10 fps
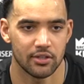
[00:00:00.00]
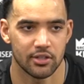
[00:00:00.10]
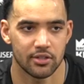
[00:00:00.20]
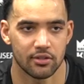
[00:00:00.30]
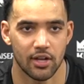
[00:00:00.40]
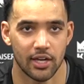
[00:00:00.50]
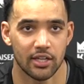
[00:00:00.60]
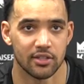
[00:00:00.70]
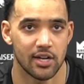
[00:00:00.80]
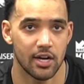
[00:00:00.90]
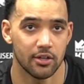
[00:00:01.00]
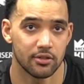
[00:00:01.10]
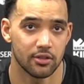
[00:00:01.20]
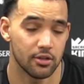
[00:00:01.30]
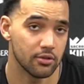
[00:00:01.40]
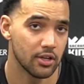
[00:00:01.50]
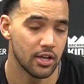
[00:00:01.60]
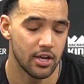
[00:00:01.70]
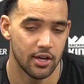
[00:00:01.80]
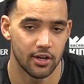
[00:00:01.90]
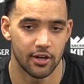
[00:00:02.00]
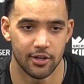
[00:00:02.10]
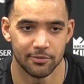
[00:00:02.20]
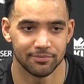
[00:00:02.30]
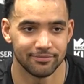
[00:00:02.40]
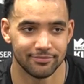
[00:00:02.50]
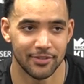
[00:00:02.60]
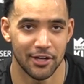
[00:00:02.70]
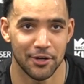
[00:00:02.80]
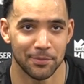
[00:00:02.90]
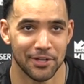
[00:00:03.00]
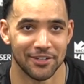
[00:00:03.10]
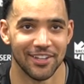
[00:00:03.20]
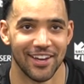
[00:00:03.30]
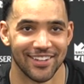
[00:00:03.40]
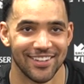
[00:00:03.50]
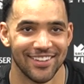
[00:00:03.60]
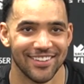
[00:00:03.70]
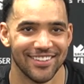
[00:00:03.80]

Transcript: and just not getting tired. So, yeah, it helped out a lot.